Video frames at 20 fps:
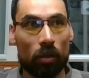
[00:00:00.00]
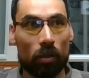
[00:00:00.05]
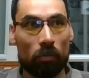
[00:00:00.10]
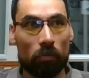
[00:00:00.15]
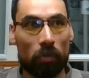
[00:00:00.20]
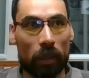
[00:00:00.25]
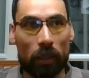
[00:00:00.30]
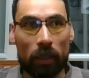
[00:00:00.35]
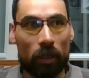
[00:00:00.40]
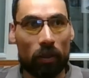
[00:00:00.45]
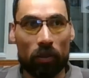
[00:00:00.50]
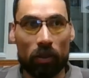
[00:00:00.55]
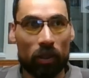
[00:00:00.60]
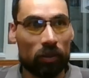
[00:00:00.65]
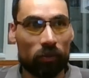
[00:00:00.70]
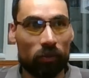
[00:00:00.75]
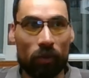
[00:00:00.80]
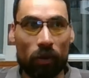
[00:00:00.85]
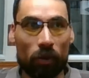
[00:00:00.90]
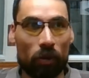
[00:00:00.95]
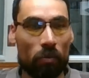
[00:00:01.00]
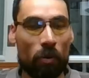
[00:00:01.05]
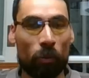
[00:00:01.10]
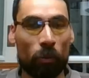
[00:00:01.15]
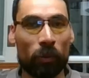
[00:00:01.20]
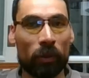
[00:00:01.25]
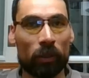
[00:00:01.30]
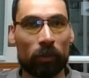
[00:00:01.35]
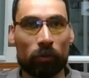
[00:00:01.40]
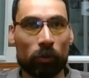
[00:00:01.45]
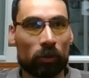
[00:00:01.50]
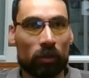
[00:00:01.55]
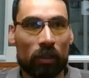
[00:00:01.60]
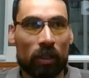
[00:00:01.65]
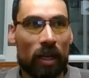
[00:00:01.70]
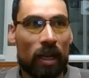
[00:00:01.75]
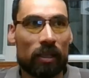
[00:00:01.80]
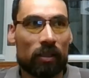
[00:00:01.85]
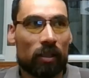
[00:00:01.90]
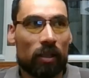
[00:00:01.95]
But at this very moment, it was
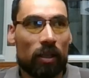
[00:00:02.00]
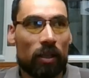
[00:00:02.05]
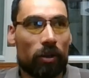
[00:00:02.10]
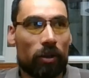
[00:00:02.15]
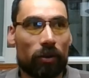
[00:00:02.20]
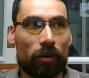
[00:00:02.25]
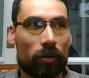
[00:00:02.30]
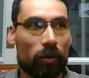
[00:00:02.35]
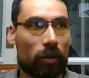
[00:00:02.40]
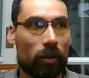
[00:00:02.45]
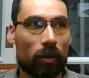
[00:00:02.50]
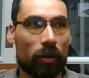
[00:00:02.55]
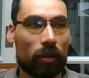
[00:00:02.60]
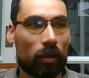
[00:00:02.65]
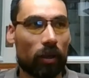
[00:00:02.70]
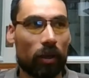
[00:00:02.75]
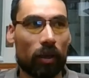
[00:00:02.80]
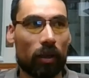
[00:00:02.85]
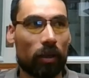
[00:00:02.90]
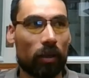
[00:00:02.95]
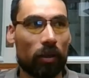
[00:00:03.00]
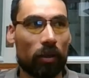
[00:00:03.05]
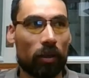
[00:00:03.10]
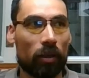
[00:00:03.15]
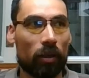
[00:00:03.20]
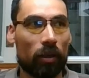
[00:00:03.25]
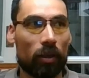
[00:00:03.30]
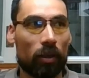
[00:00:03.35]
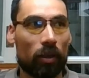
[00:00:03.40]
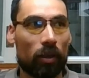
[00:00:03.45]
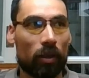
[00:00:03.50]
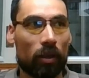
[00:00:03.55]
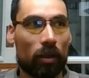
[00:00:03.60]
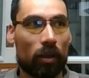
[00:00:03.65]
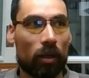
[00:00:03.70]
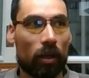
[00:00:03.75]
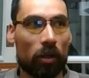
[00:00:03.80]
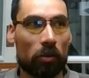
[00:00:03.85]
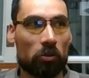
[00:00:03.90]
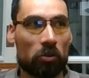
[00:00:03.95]
glass clear.
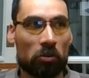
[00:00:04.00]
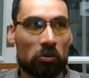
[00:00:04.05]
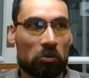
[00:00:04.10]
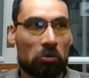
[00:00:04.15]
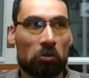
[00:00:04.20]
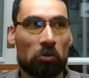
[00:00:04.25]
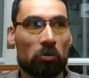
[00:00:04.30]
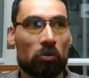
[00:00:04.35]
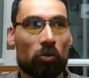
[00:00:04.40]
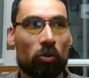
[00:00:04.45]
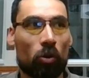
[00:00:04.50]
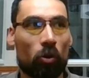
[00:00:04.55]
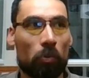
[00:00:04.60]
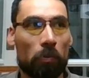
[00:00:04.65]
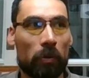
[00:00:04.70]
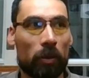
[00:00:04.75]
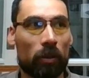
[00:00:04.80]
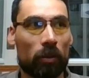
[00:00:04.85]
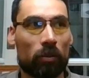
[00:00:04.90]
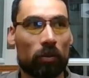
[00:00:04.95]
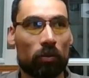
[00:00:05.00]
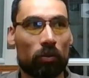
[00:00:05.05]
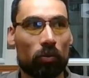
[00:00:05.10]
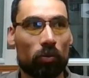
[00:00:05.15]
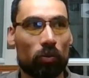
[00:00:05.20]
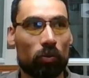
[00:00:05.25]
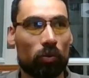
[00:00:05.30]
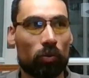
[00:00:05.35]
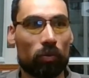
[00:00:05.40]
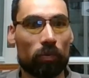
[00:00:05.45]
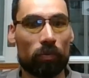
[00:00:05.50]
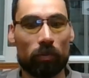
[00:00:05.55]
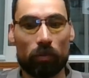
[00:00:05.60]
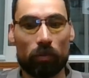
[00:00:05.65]
I just couldn't cope it to